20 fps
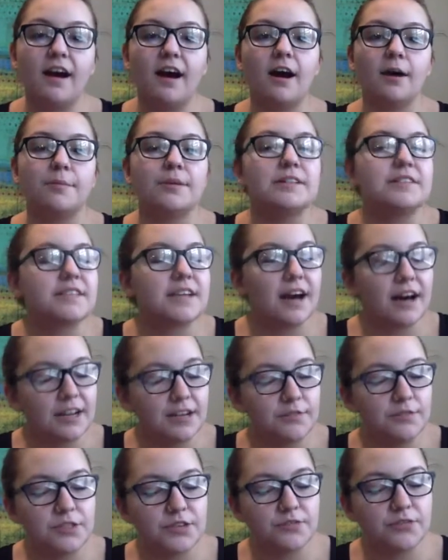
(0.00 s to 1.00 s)
It's
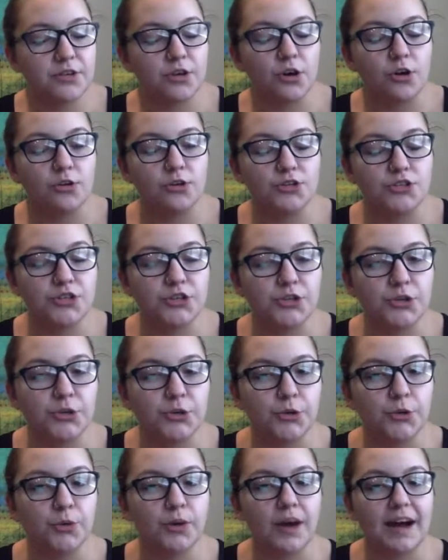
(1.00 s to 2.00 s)
kind of difficult
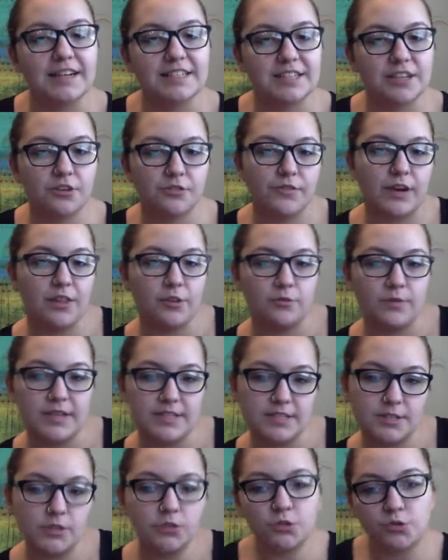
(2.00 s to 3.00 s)
to identify the
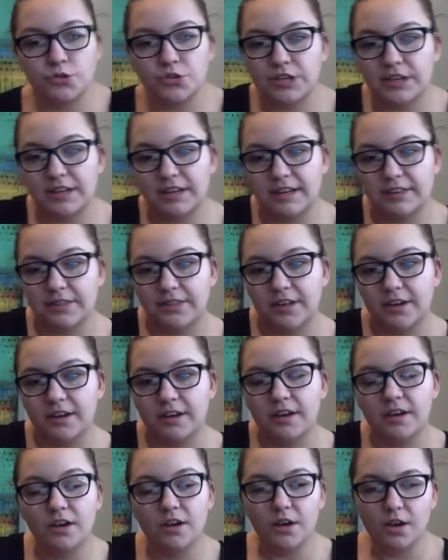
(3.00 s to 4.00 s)
resolution and the